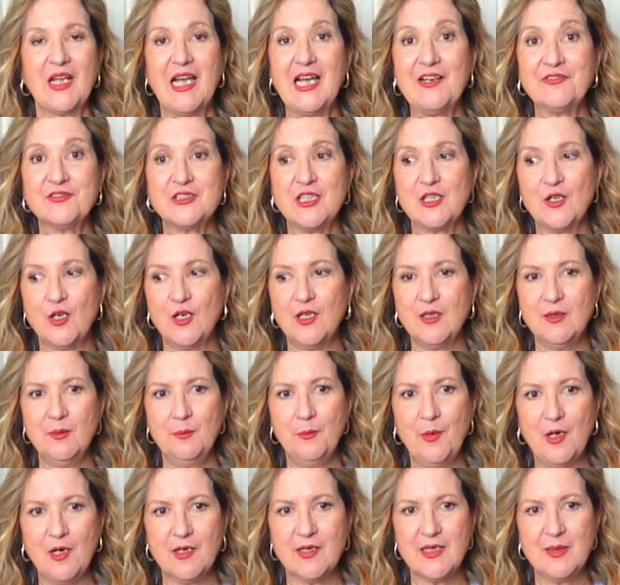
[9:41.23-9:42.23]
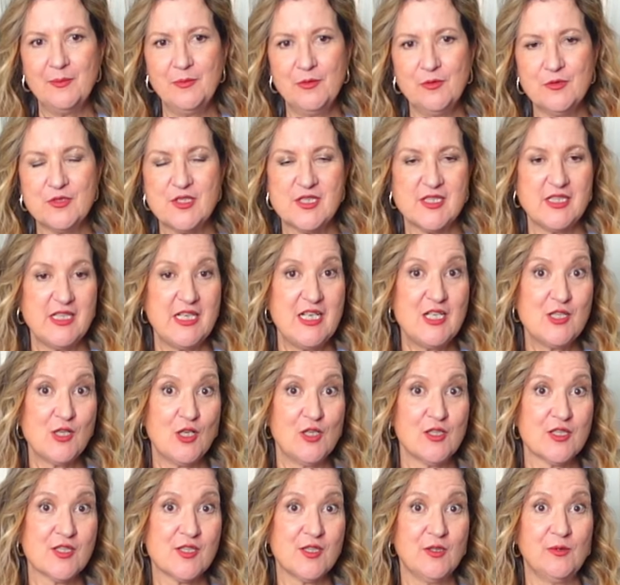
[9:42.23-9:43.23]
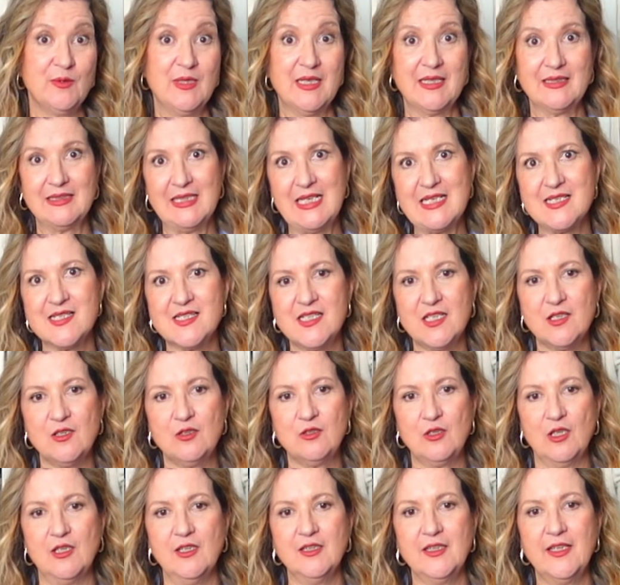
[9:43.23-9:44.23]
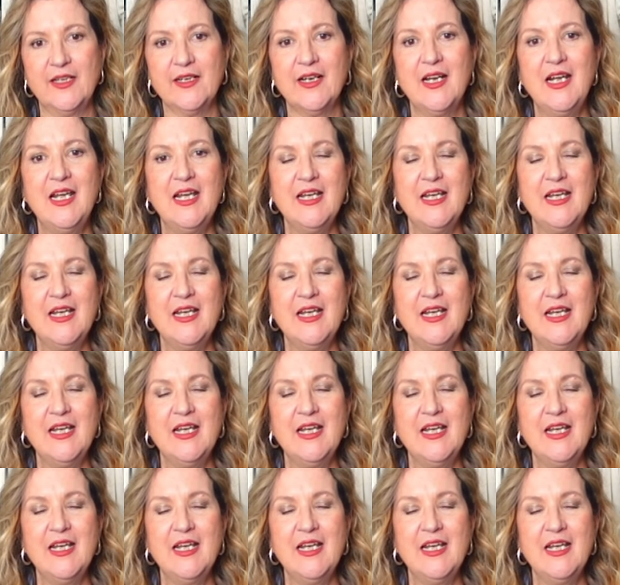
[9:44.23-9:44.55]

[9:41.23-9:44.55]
After all, Mocha Mousse is also a classic color,